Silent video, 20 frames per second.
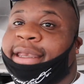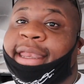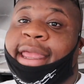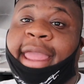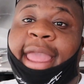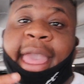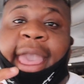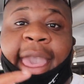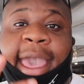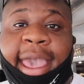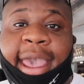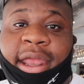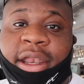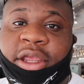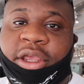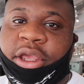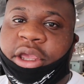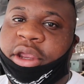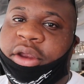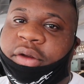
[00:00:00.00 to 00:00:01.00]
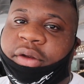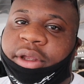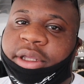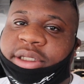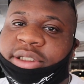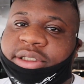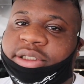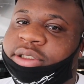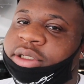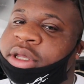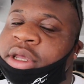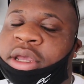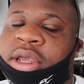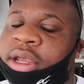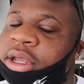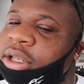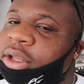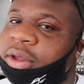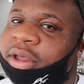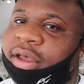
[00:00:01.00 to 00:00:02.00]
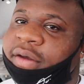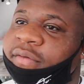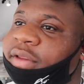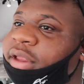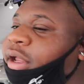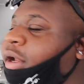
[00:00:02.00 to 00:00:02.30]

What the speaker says: They had a Urus. Don't have the